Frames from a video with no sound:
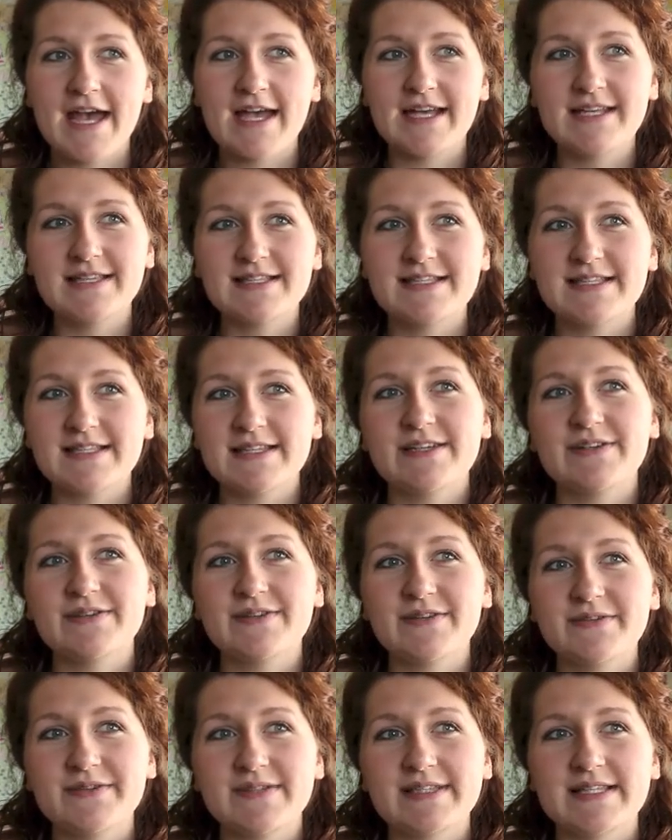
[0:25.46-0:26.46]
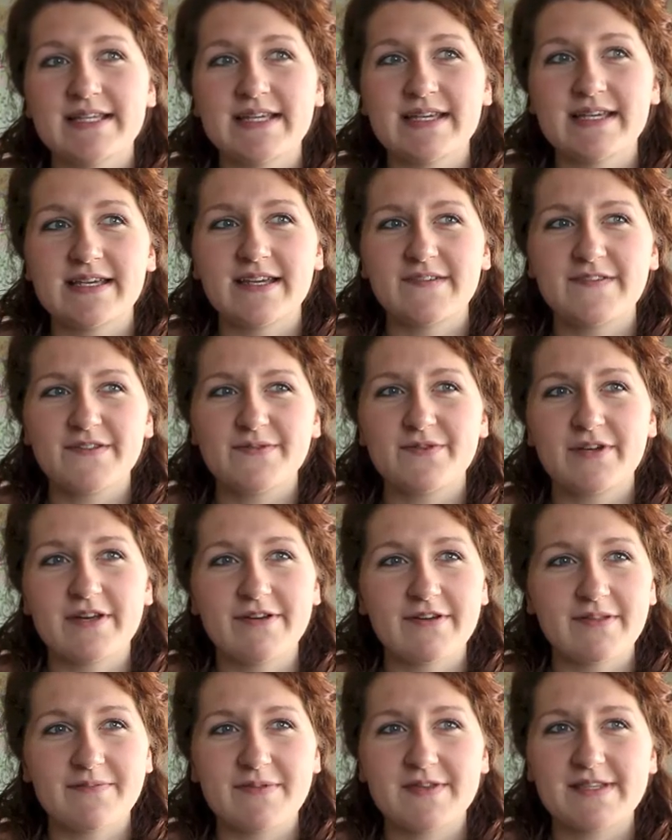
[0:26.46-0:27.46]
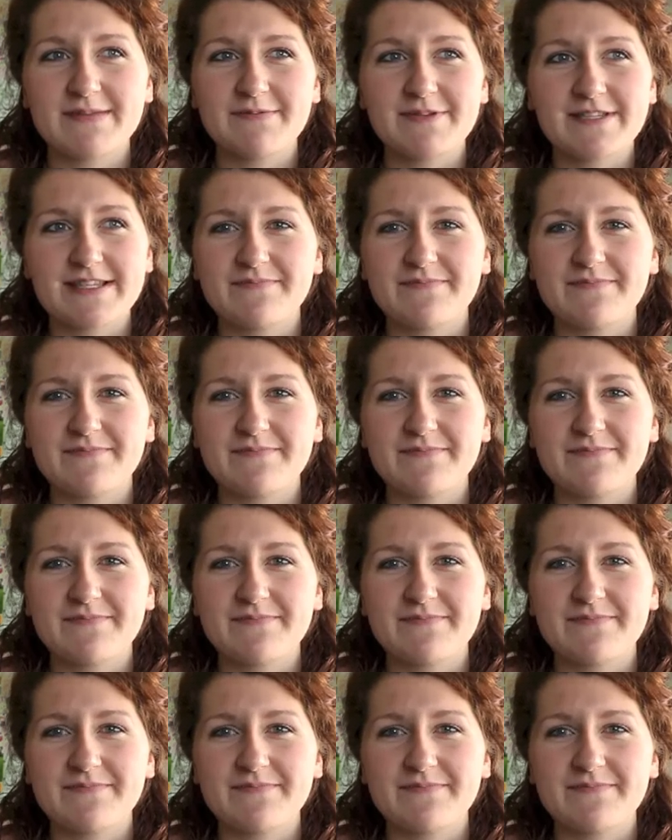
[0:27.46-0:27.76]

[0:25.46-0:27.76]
And so I was like, after walking around the museum,